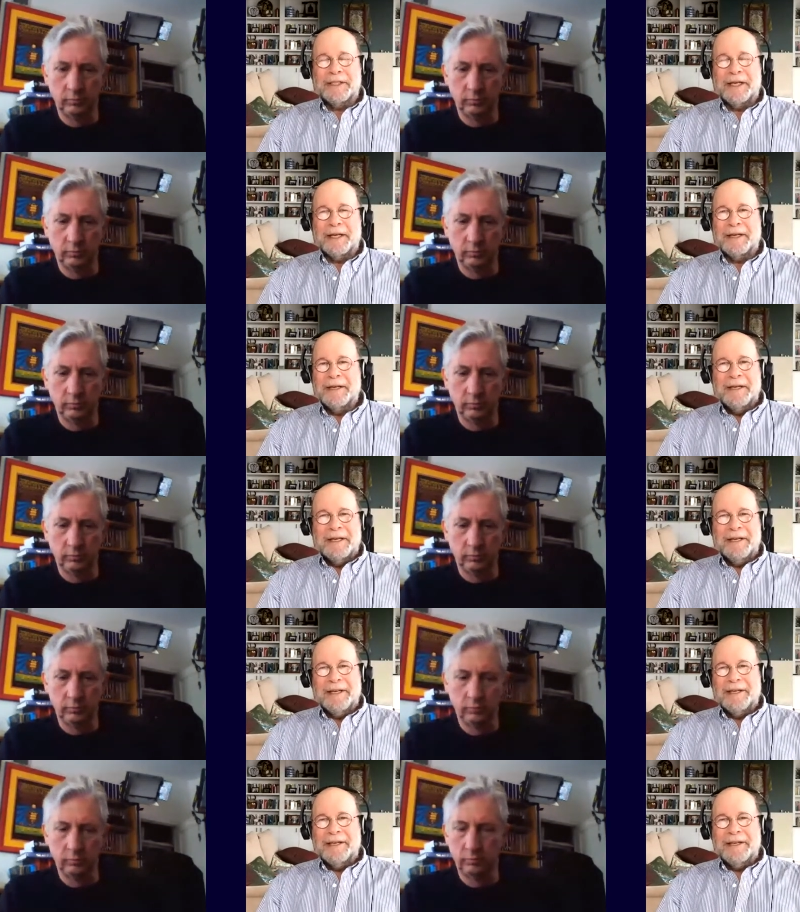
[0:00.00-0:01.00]
Speaker 1: uh,
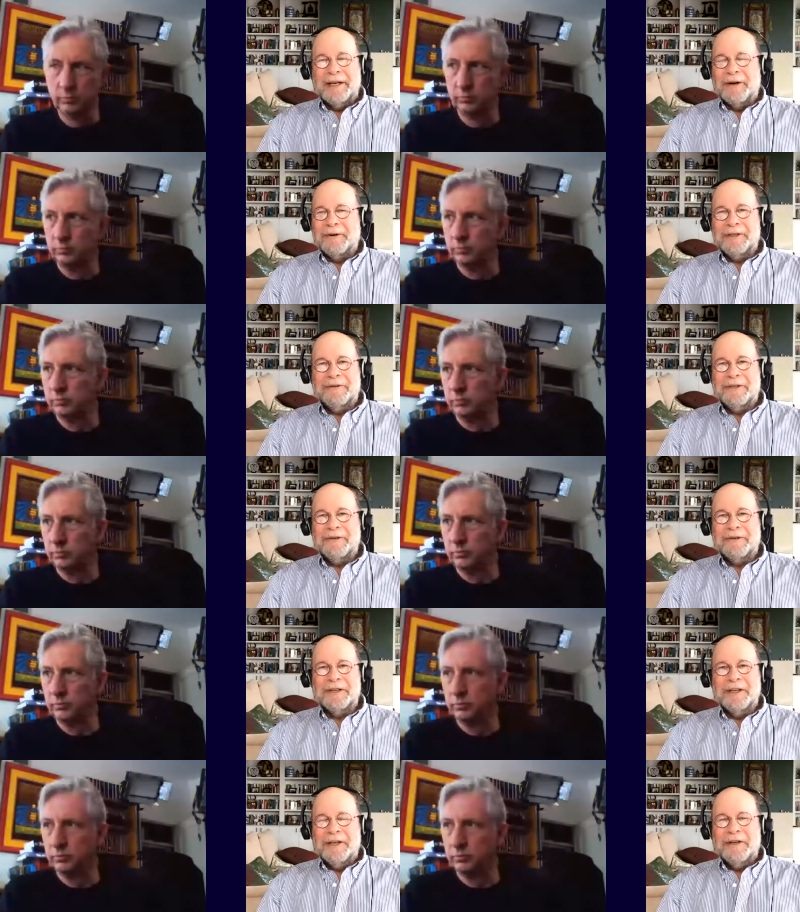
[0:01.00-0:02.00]
you, you, know, you, you
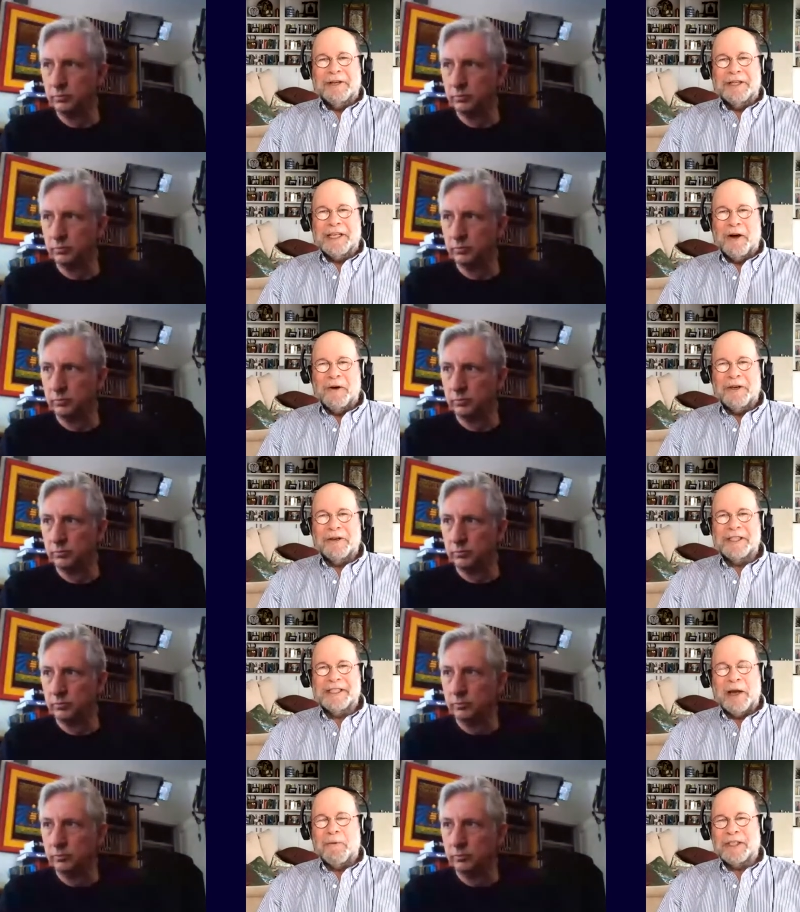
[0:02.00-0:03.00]
can you can tell you can
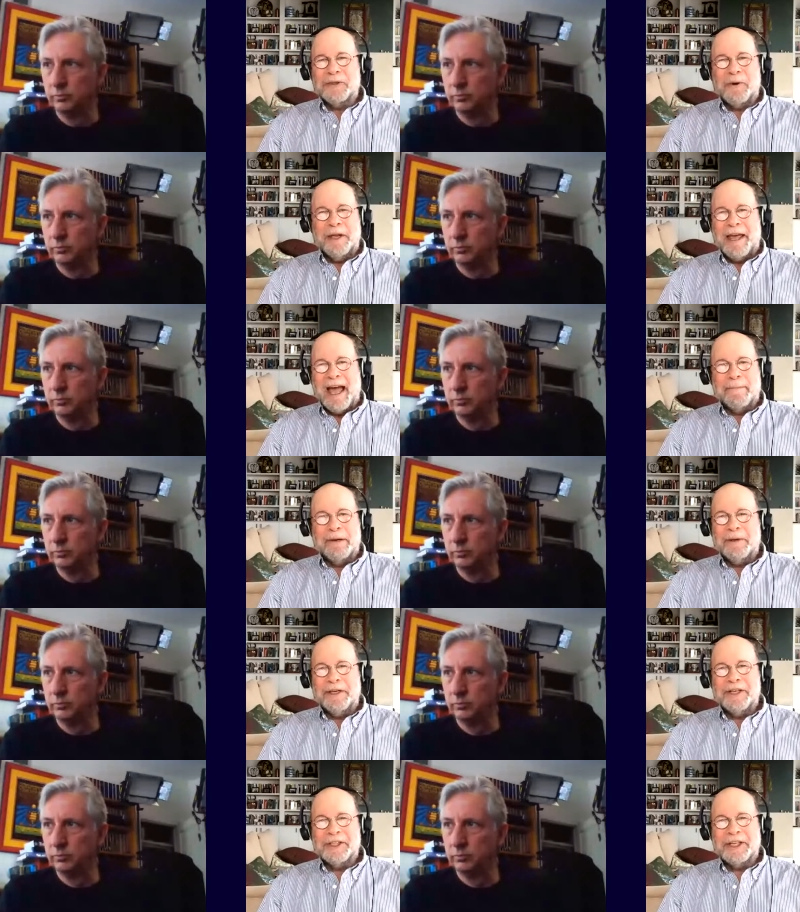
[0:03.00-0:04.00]
say what's going to happen,
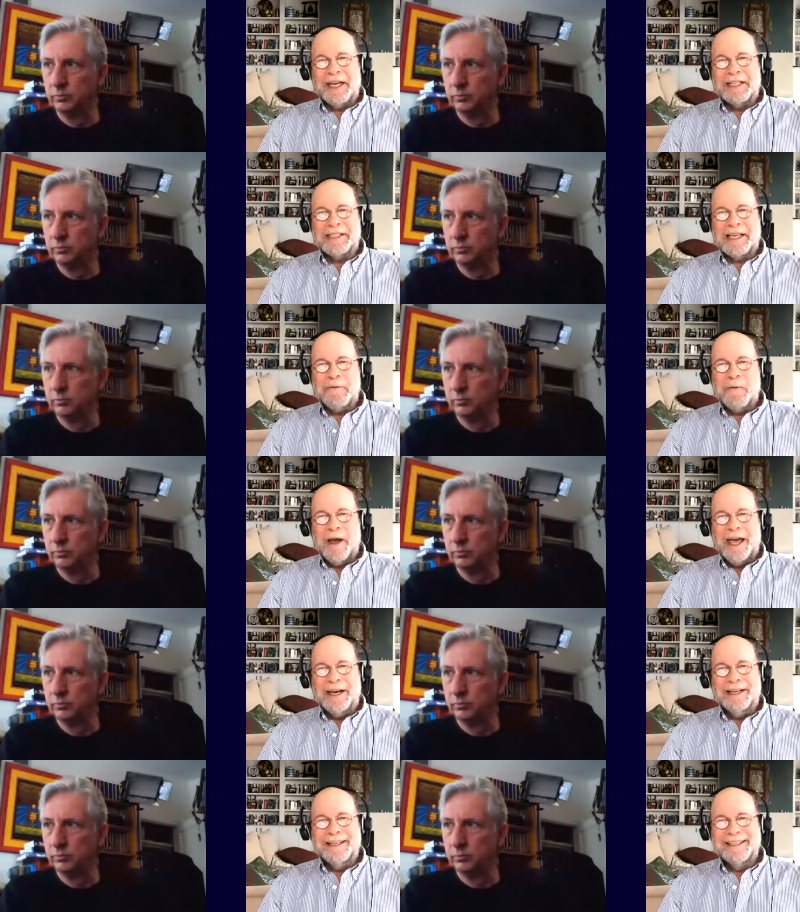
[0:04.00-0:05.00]
but you just can't say
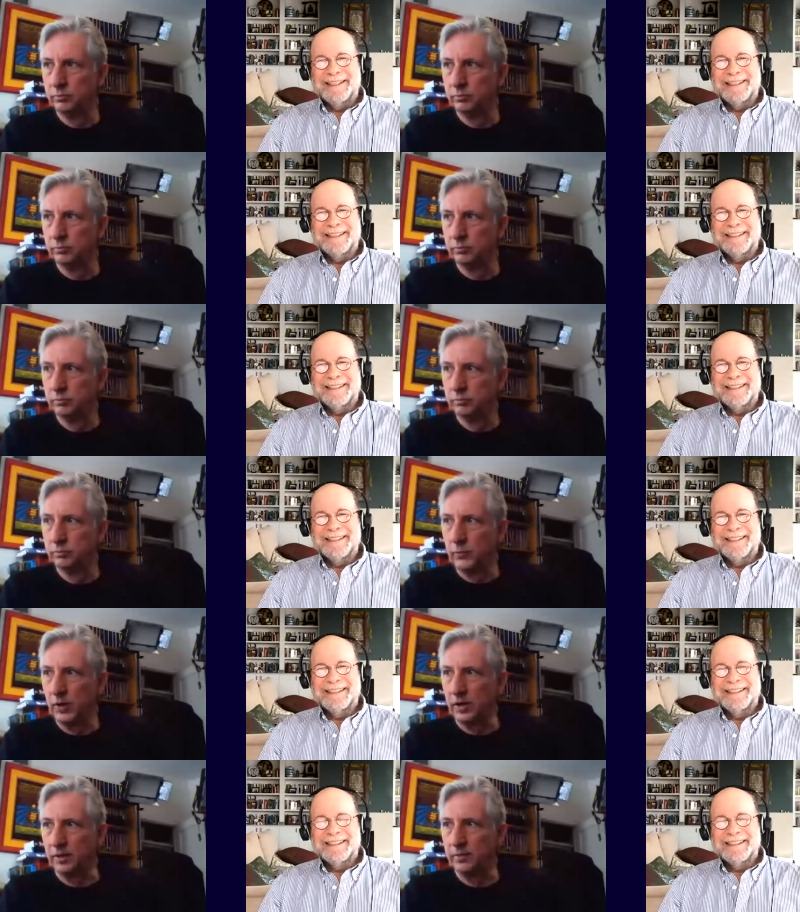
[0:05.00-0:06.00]
when.
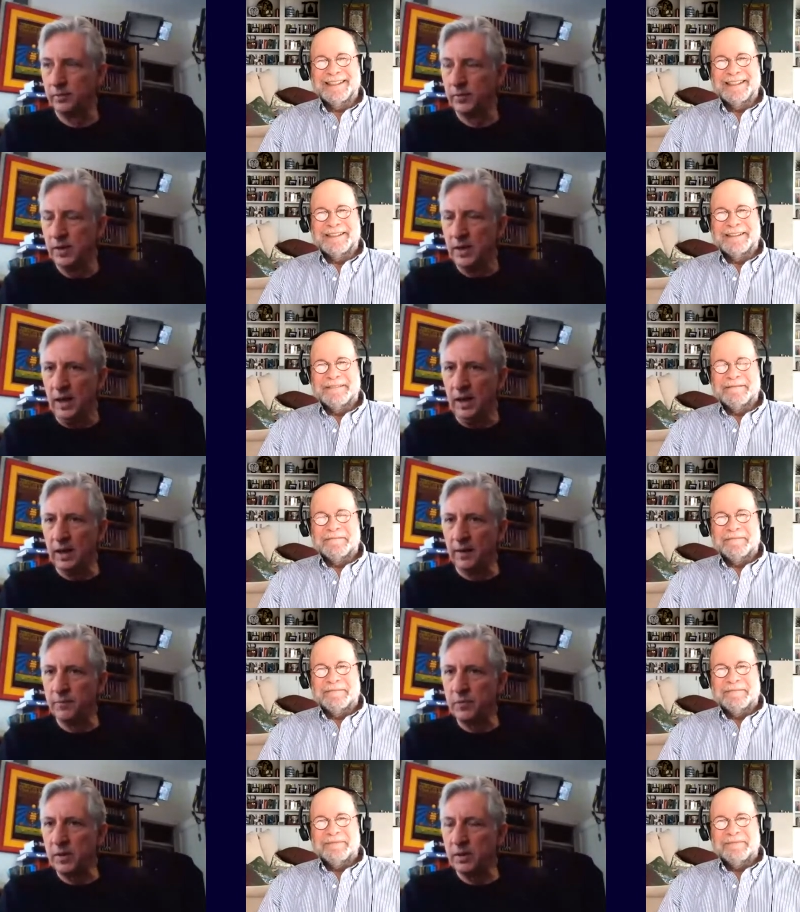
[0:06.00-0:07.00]
Speaker 2: Yeah.
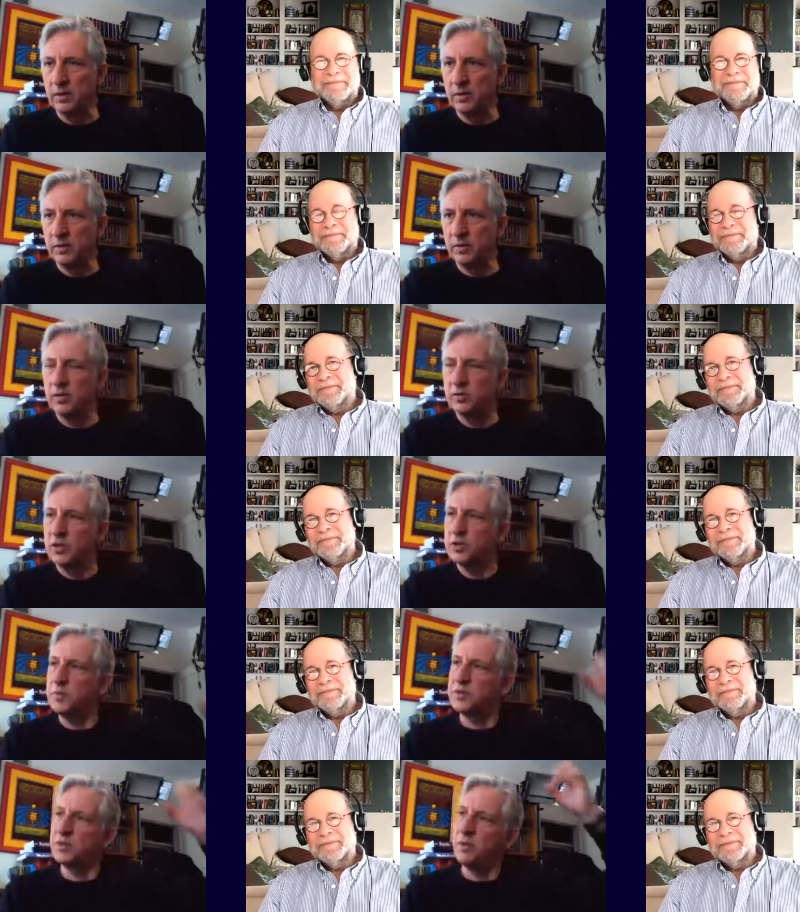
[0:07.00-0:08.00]
Um,
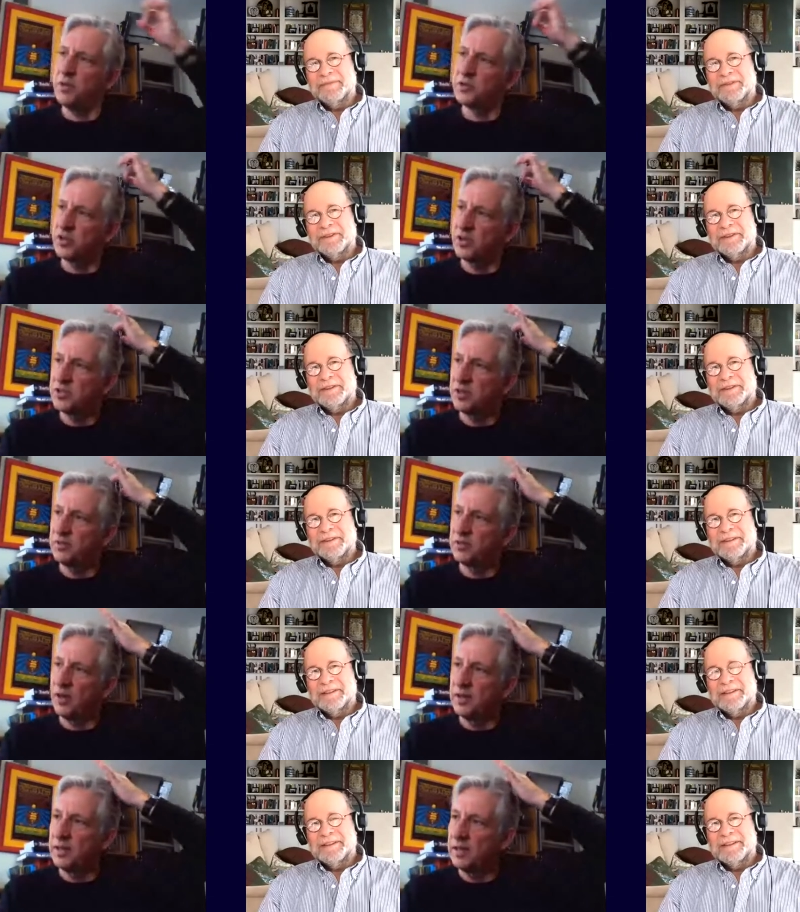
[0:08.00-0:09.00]
there, has been some other studies
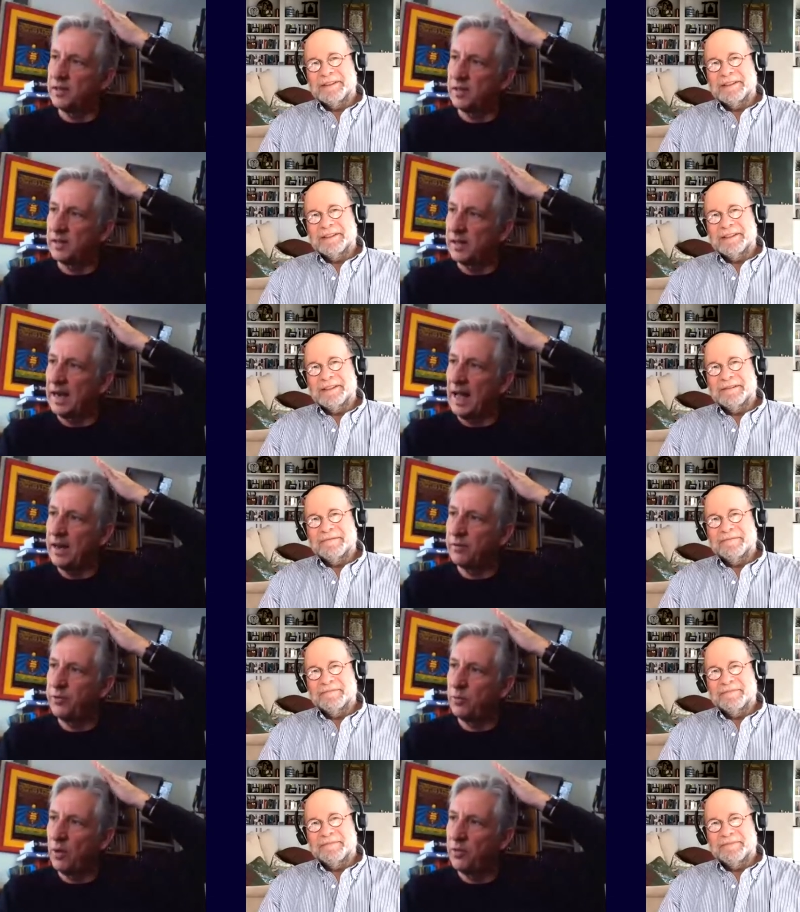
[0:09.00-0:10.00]
that have done that
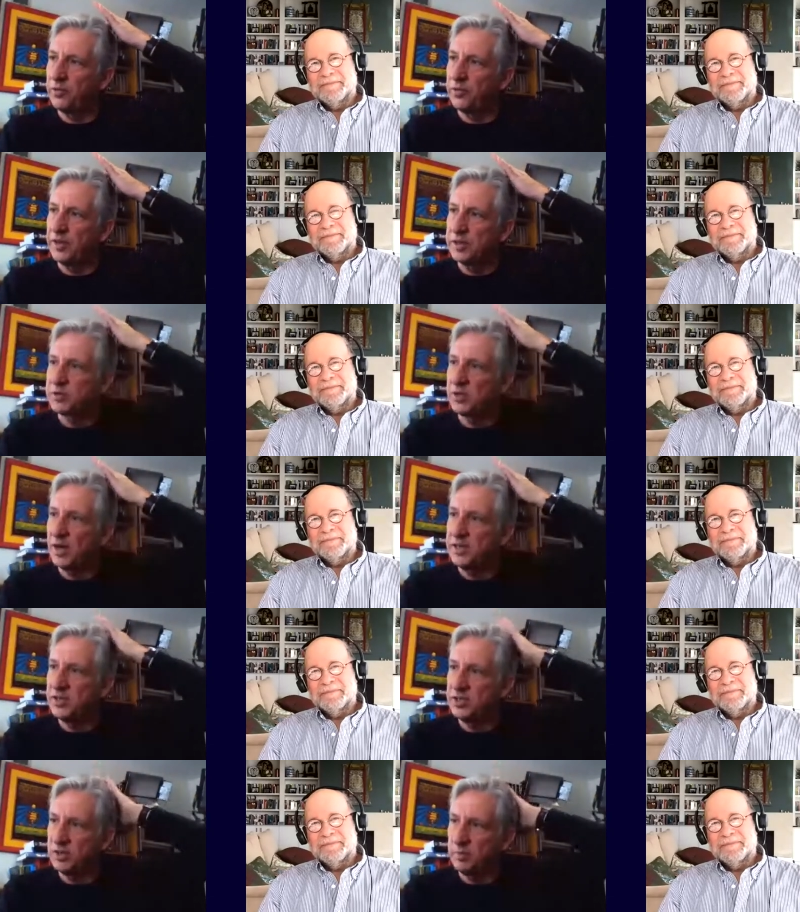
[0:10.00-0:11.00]
add a few other things
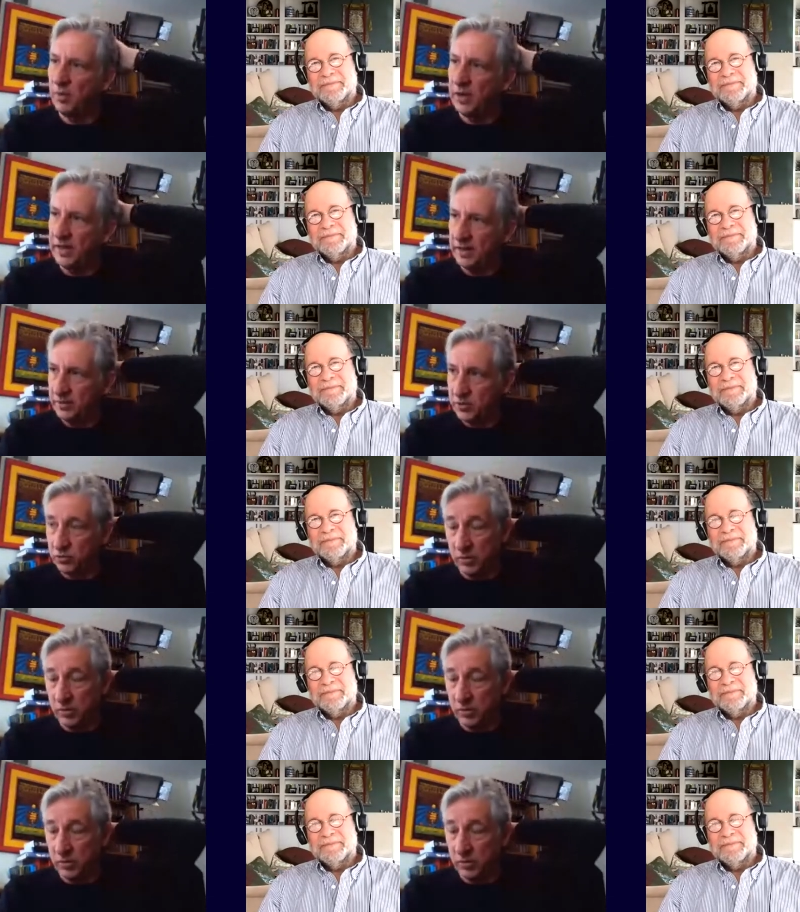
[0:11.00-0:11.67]
besides easy money and